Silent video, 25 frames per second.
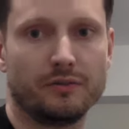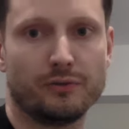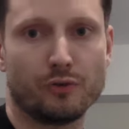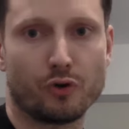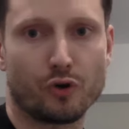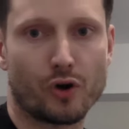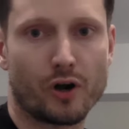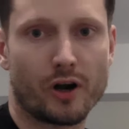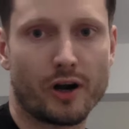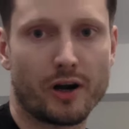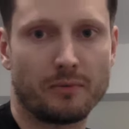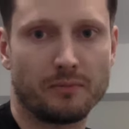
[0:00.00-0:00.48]

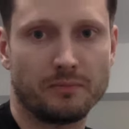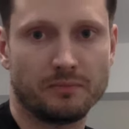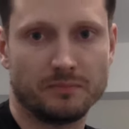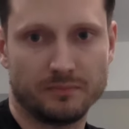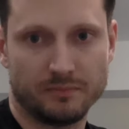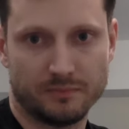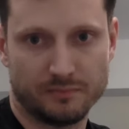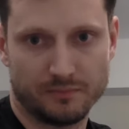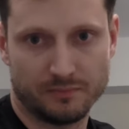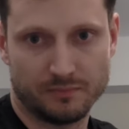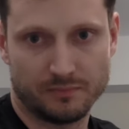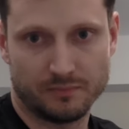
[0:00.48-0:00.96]
forearm.
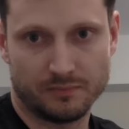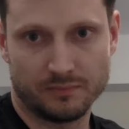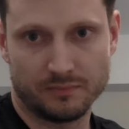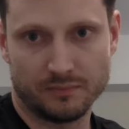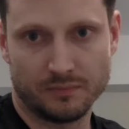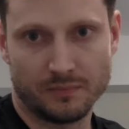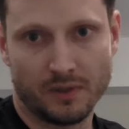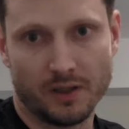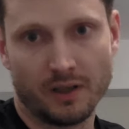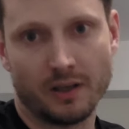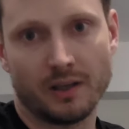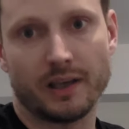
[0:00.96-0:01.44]

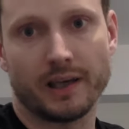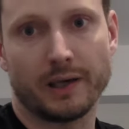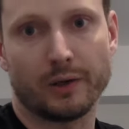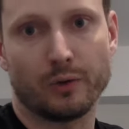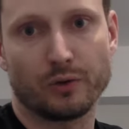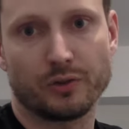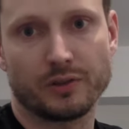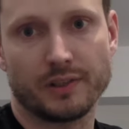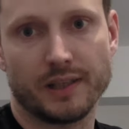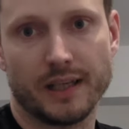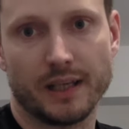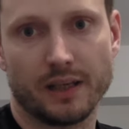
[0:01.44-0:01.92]
I
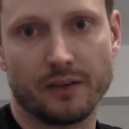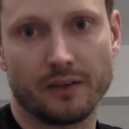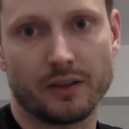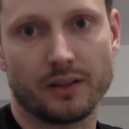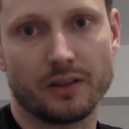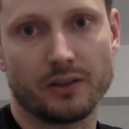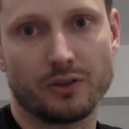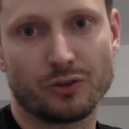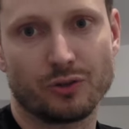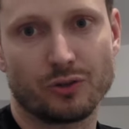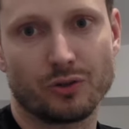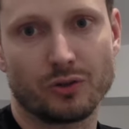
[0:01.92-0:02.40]
was saying that
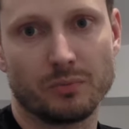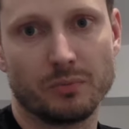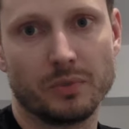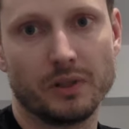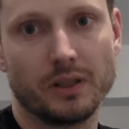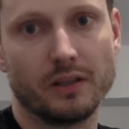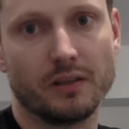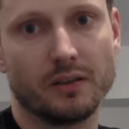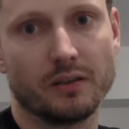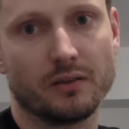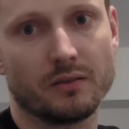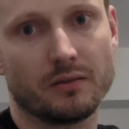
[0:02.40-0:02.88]
it should
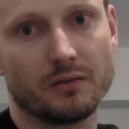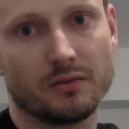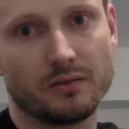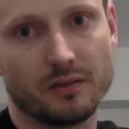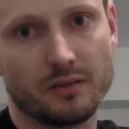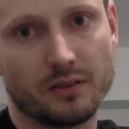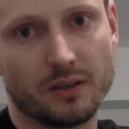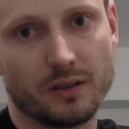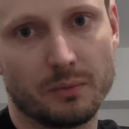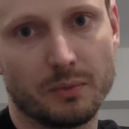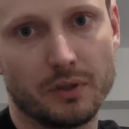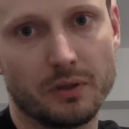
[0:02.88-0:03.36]
be
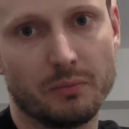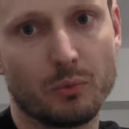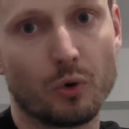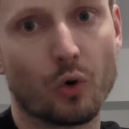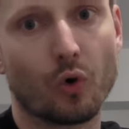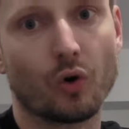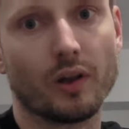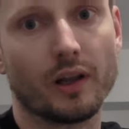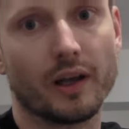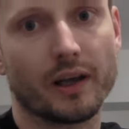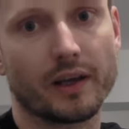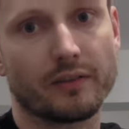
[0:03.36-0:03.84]
a bit
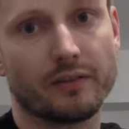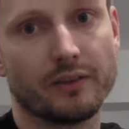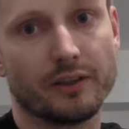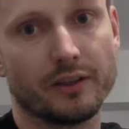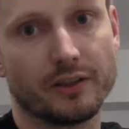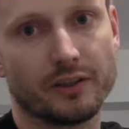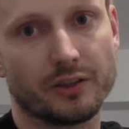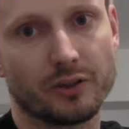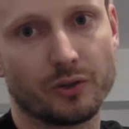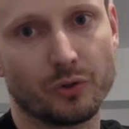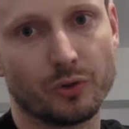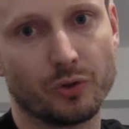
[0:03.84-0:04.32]
more like
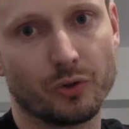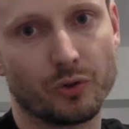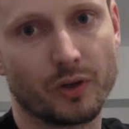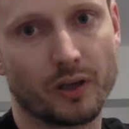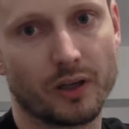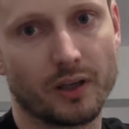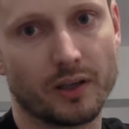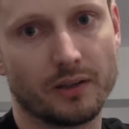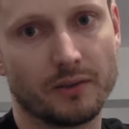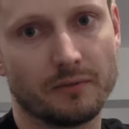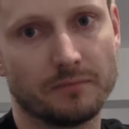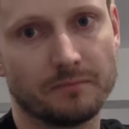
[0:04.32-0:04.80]
this, so you
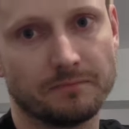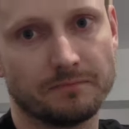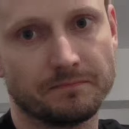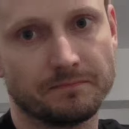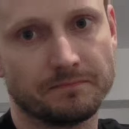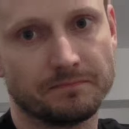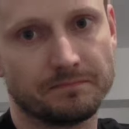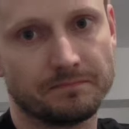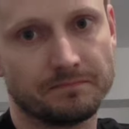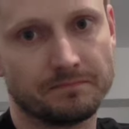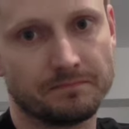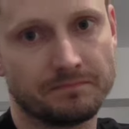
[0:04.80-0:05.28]
can
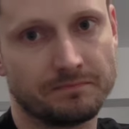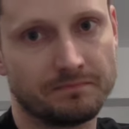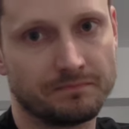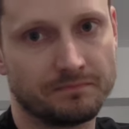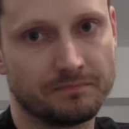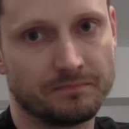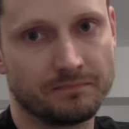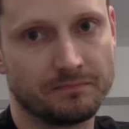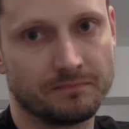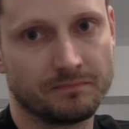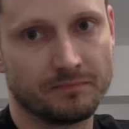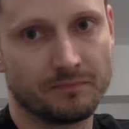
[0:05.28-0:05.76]

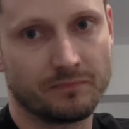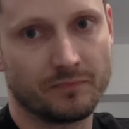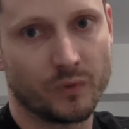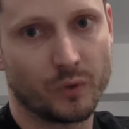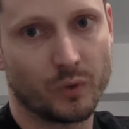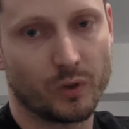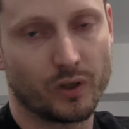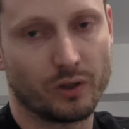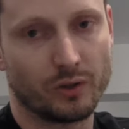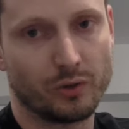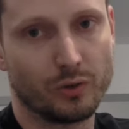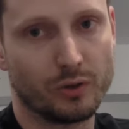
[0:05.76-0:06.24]

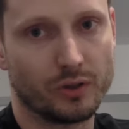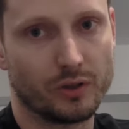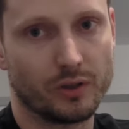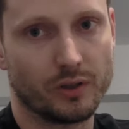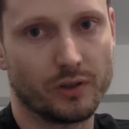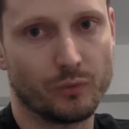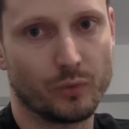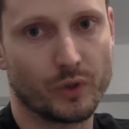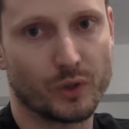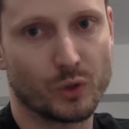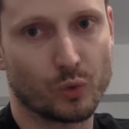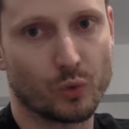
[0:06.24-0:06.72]
do it
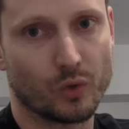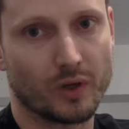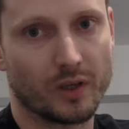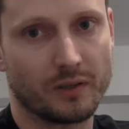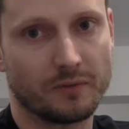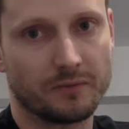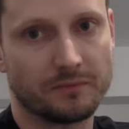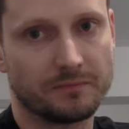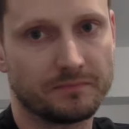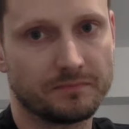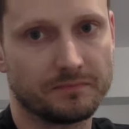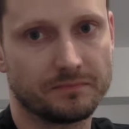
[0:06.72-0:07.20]
in this way.